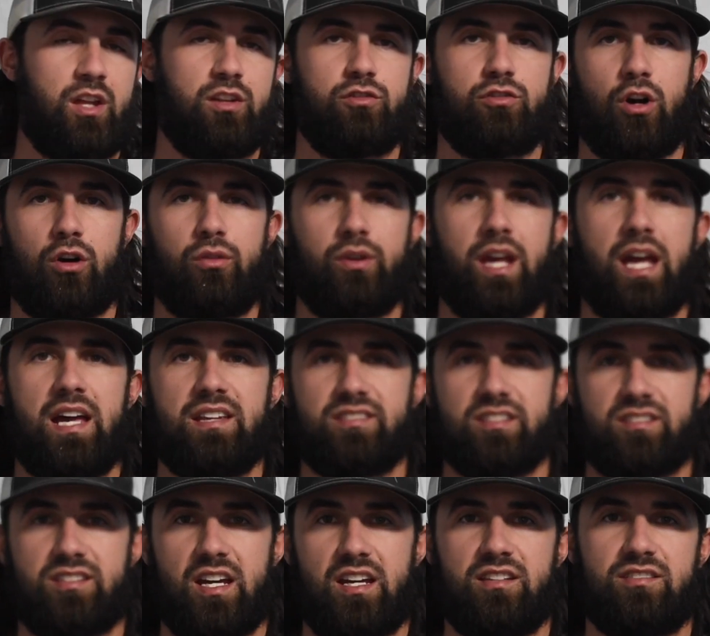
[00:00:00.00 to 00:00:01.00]
Don't
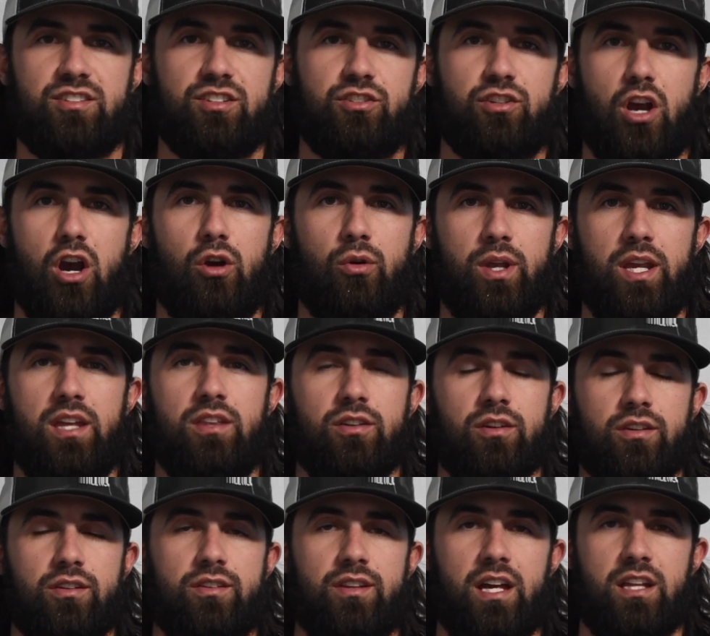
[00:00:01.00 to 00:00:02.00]
hesitate to go
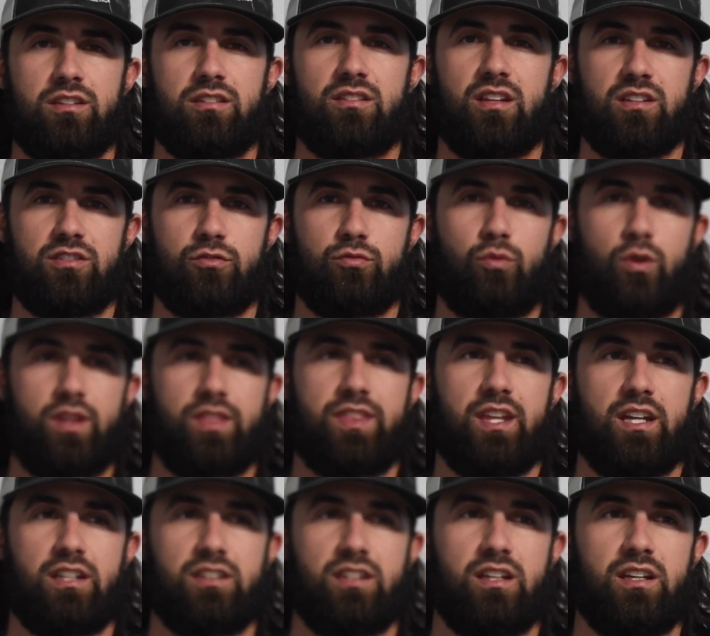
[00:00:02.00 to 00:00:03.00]
either. That's one
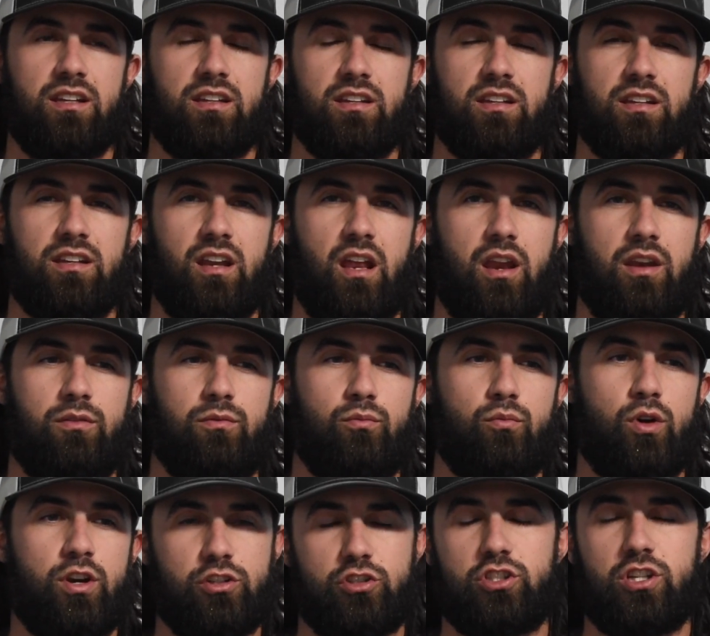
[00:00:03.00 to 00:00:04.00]
thing that I
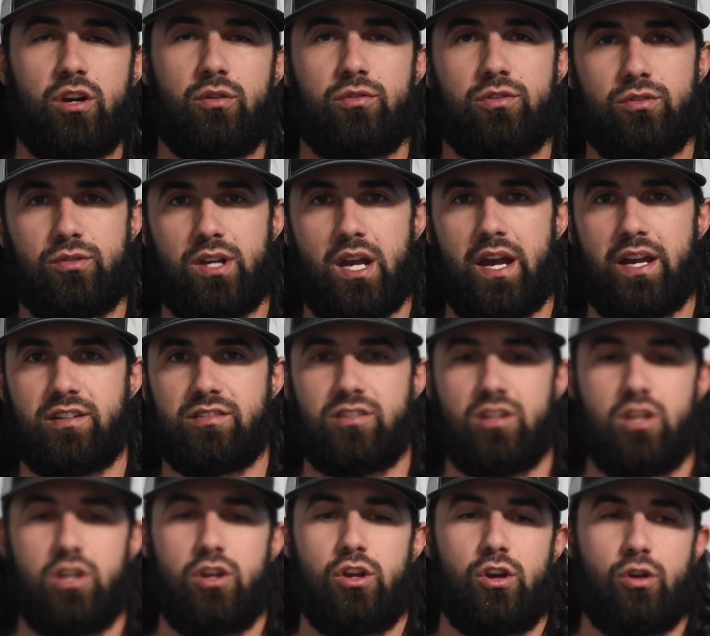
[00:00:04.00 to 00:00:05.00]
want to share with you guys.
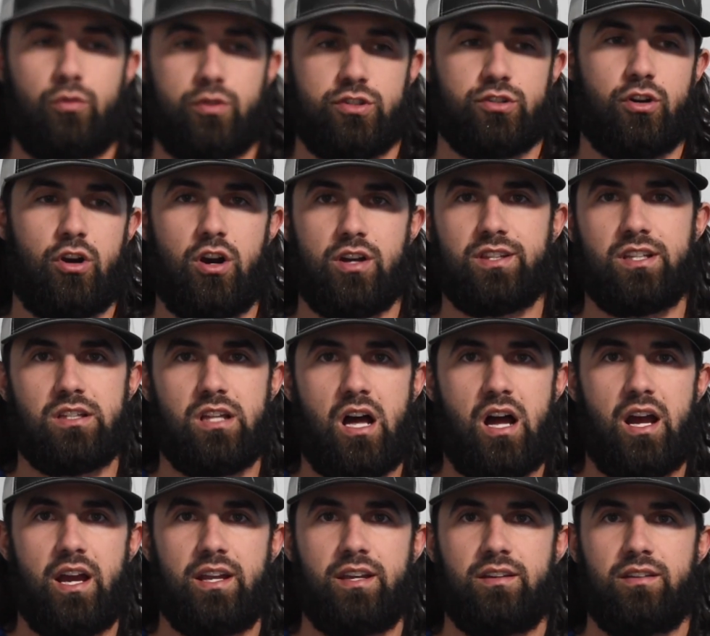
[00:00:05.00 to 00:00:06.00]
When you're on the
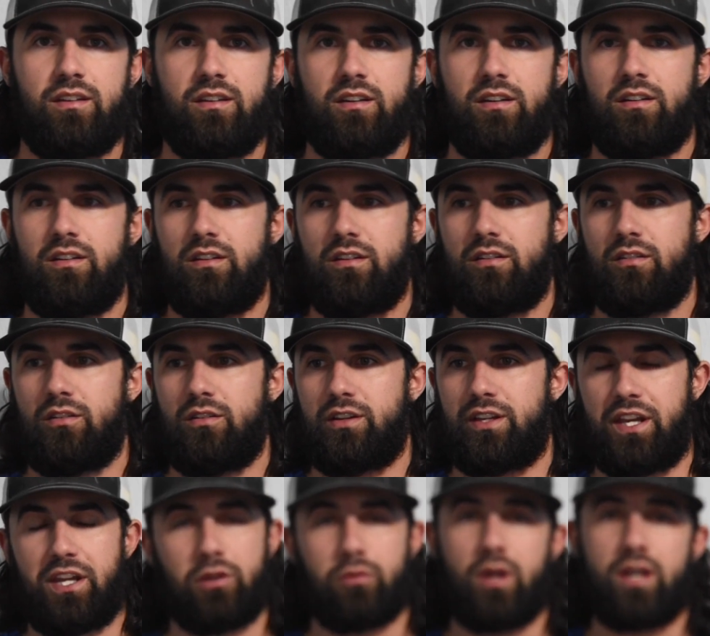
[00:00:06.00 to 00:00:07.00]
line,
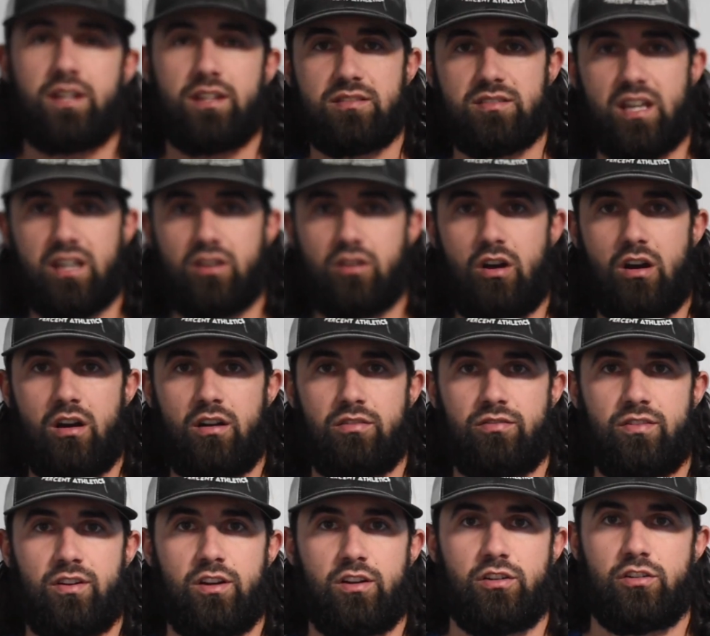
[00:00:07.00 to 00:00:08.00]
getting ready to take
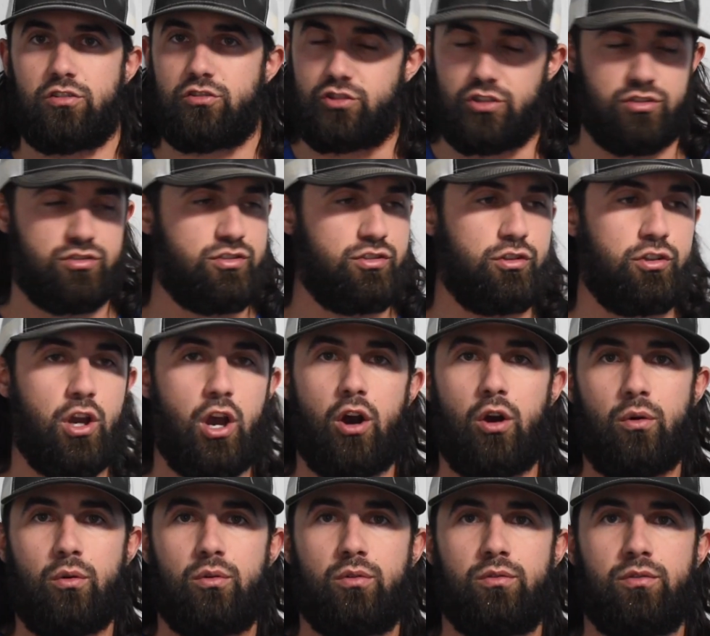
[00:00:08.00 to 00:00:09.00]
off, just
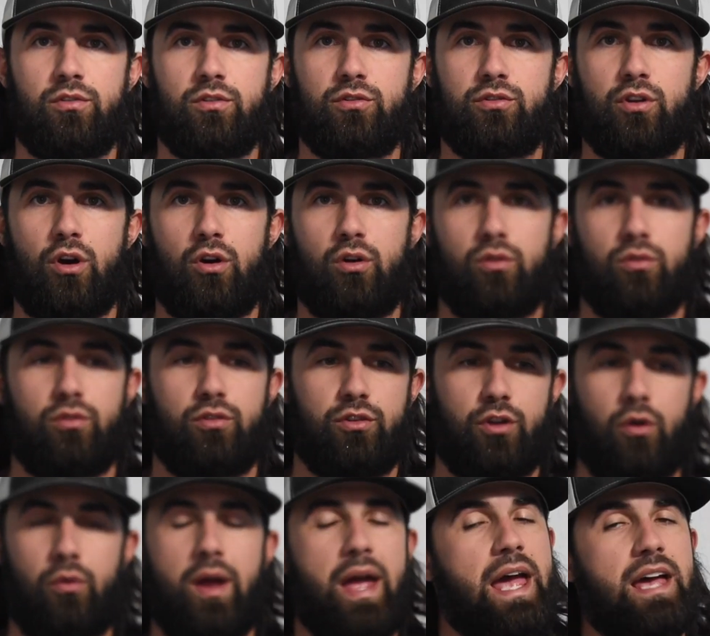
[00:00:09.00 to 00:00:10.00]
go.
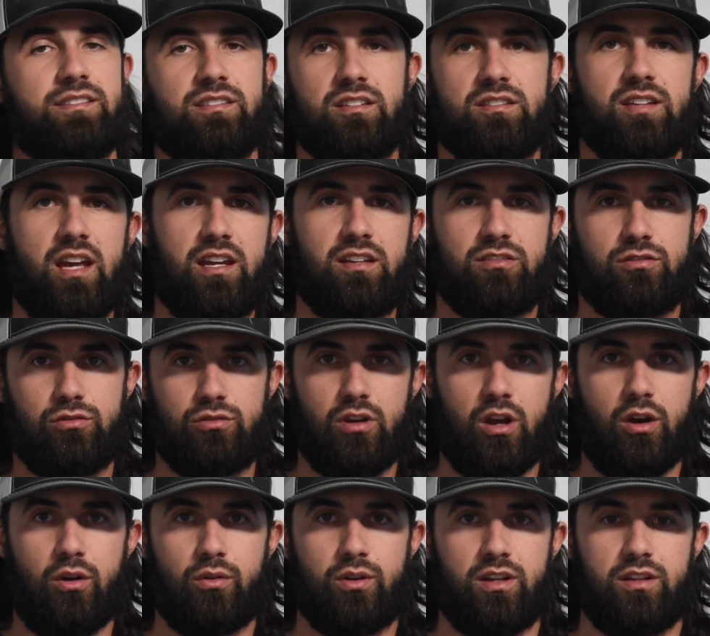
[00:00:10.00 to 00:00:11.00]
Don't hesitate to
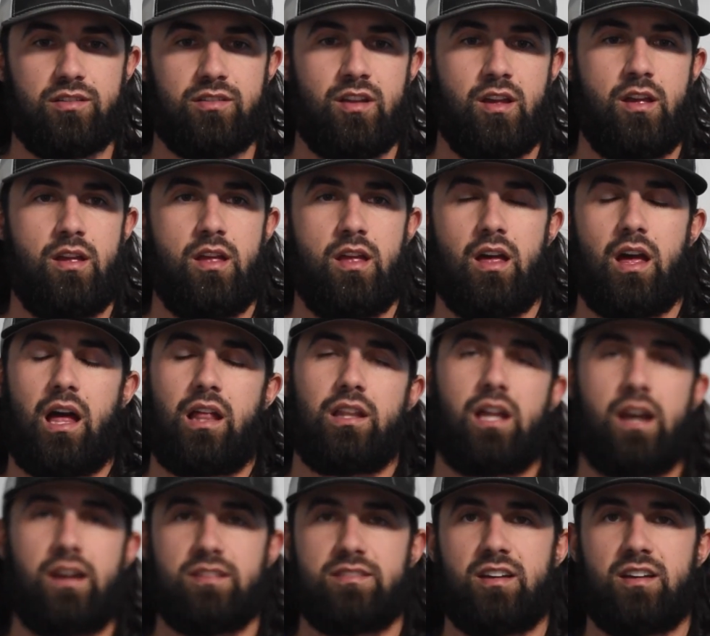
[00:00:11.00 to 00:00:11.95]
go, because a lot of